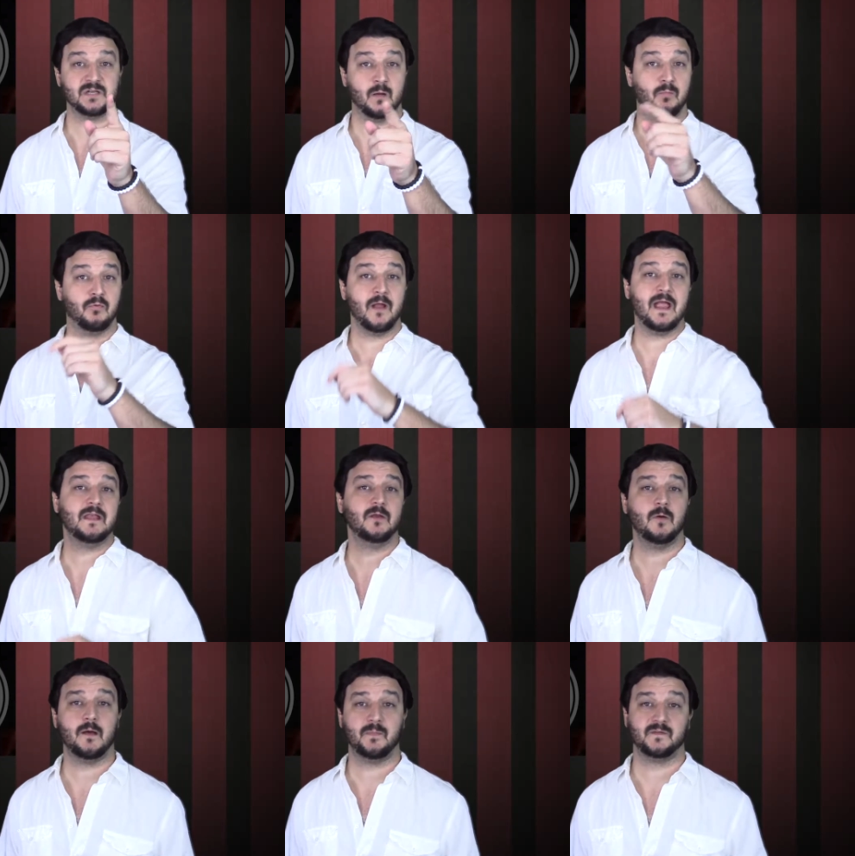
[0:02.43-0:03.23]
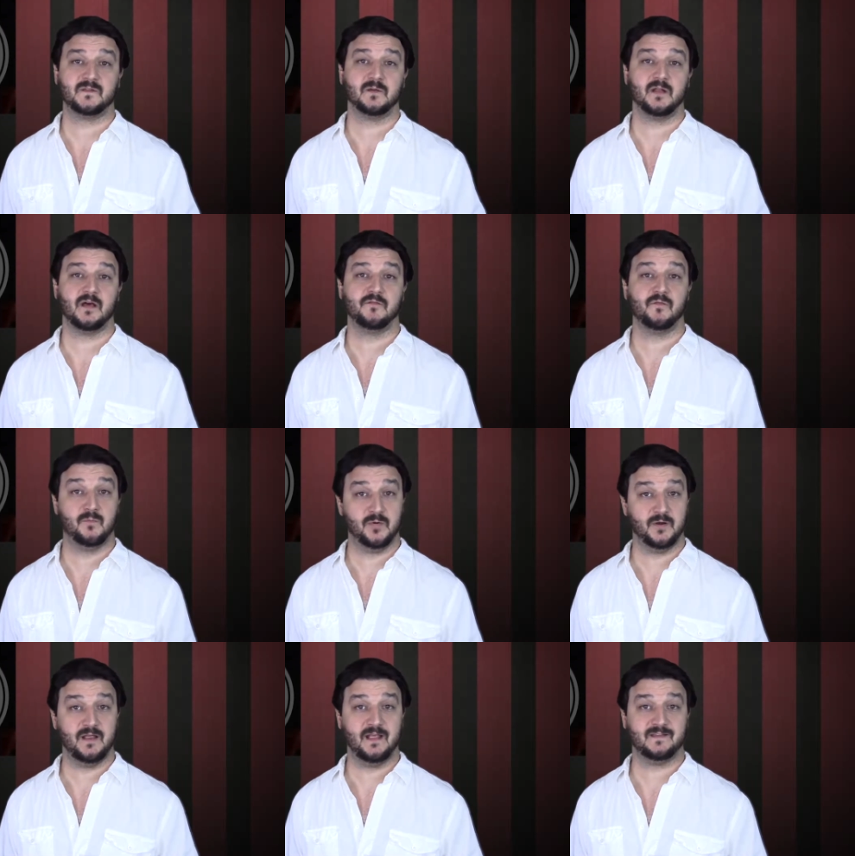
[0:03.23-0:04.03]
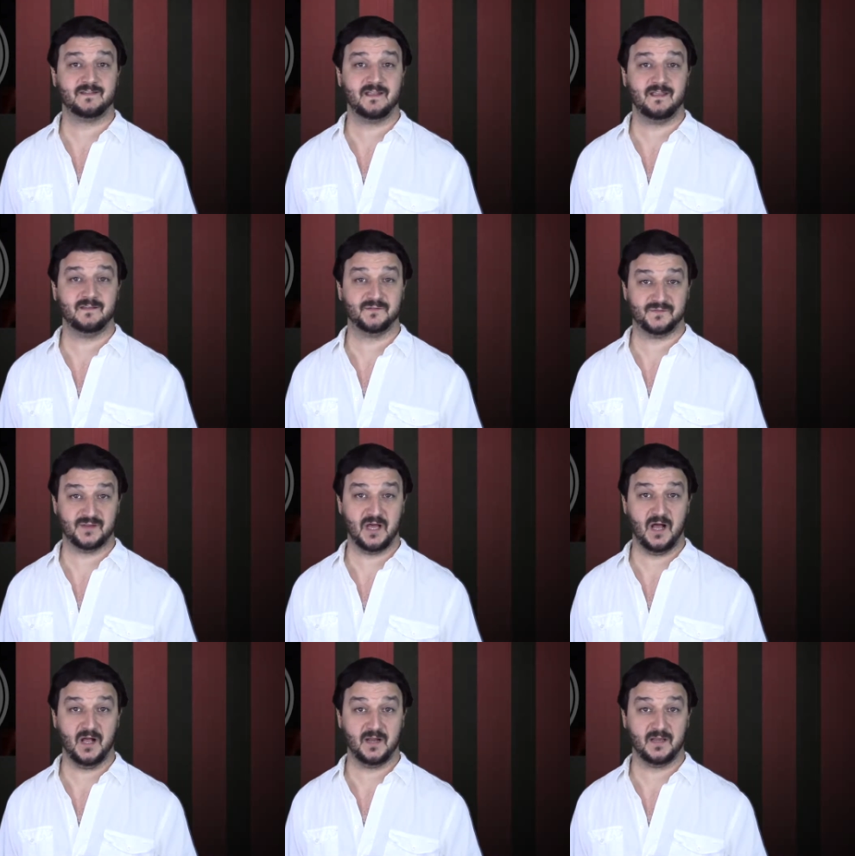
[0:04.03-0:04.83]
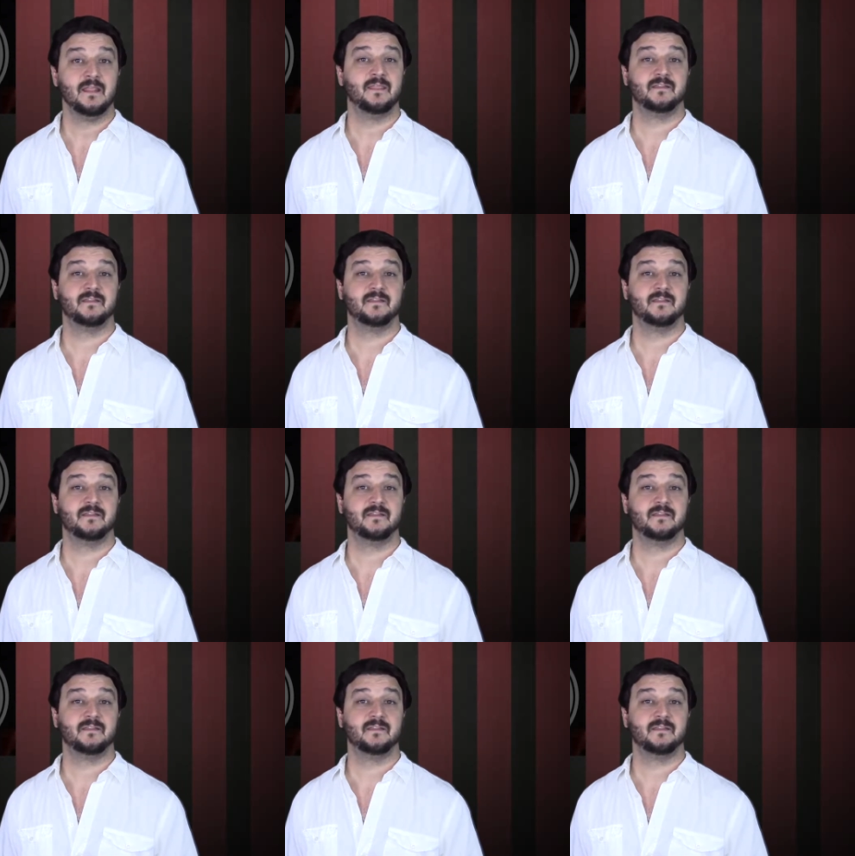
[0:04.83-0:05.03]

a brand new episode of Brunansky's Vlog.